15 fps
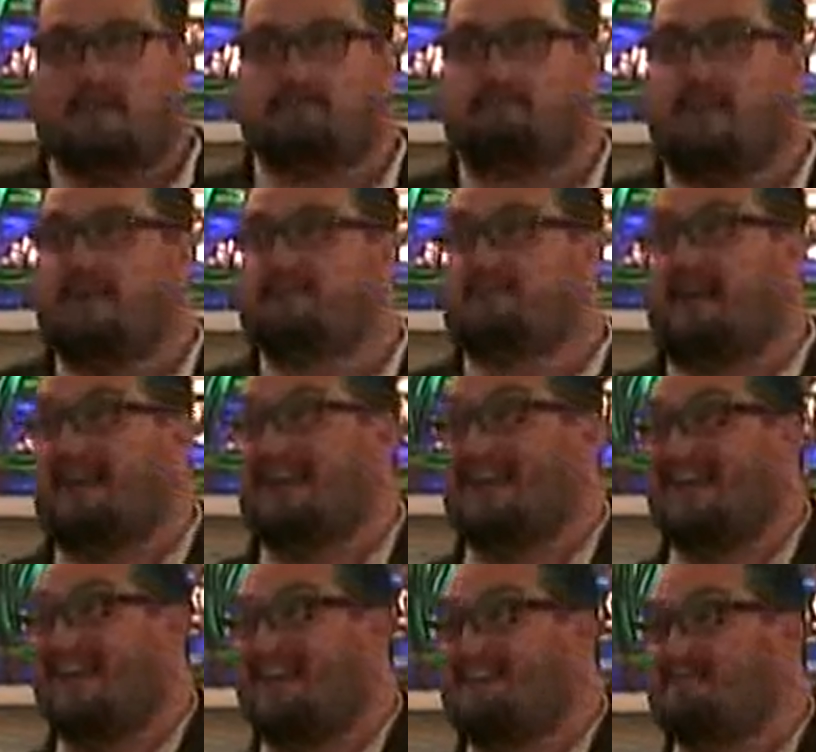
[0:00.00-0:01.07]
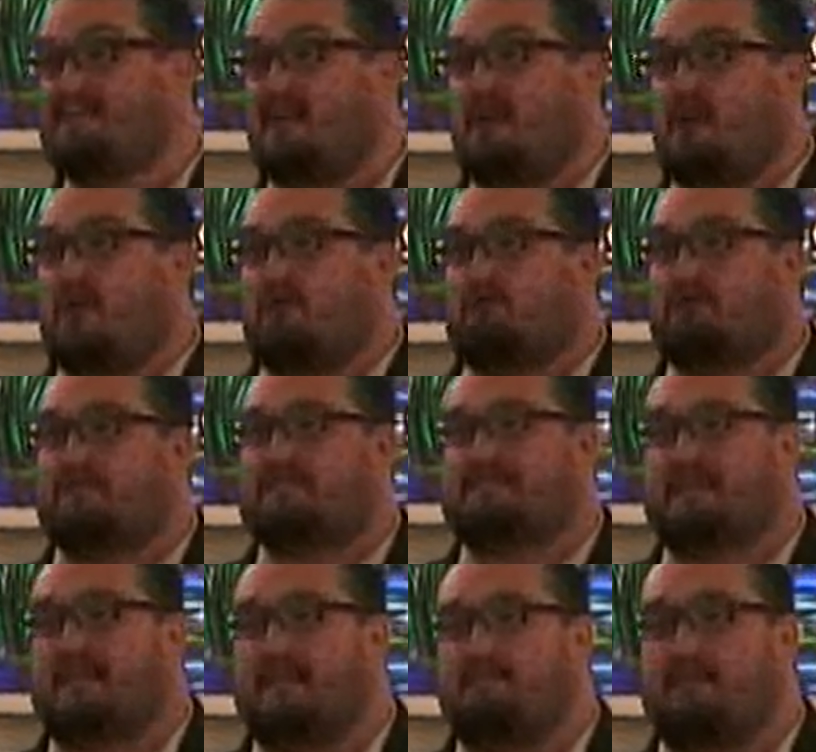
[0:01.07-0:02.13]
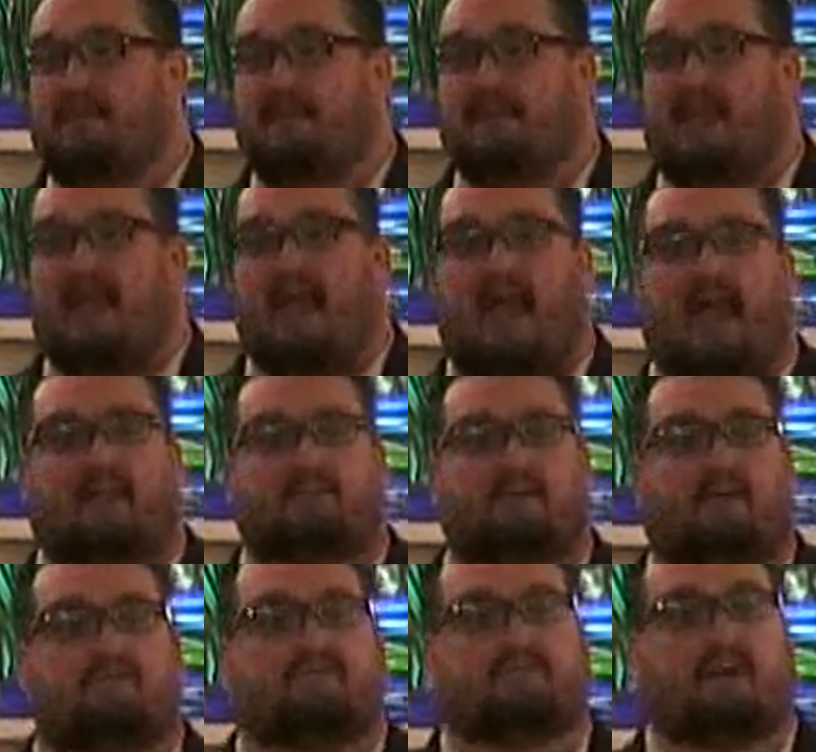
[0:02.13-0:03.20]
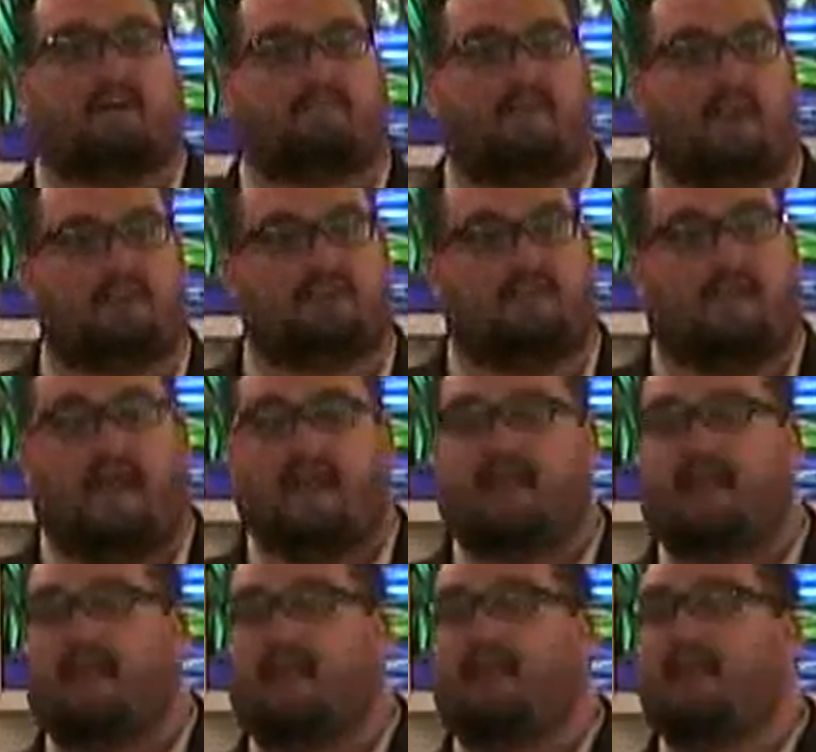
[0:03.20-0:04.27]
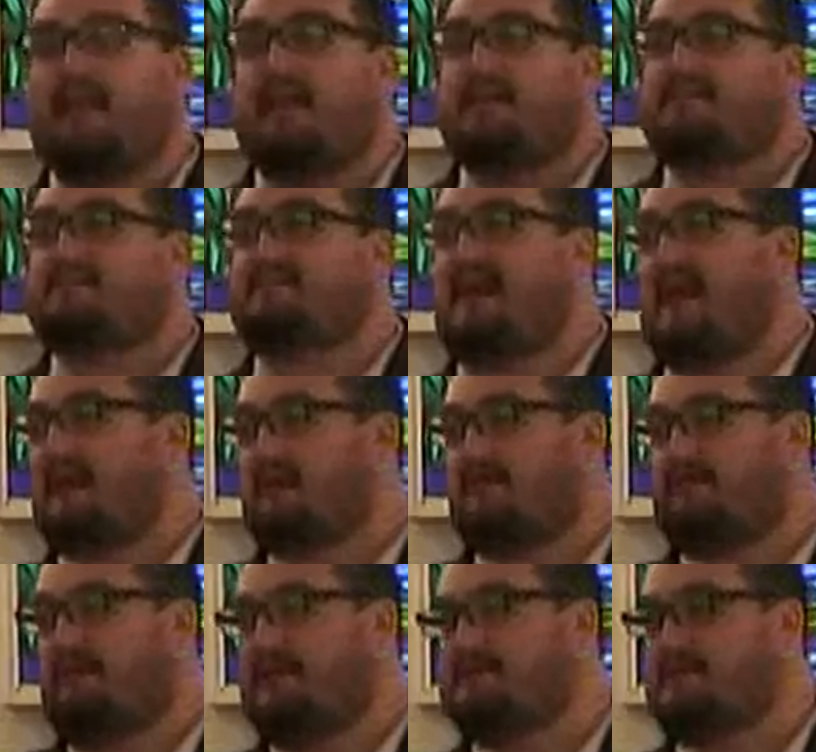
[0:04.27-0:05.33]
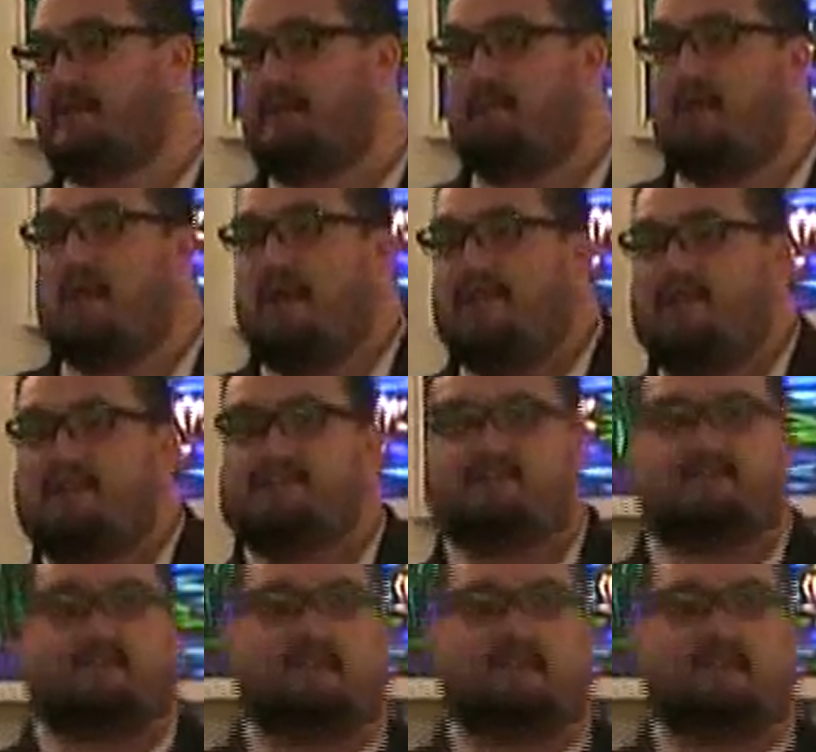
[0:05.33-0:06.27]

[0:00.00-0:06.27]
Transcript: is based on his redeeming act of salvation that he sacrificed him. This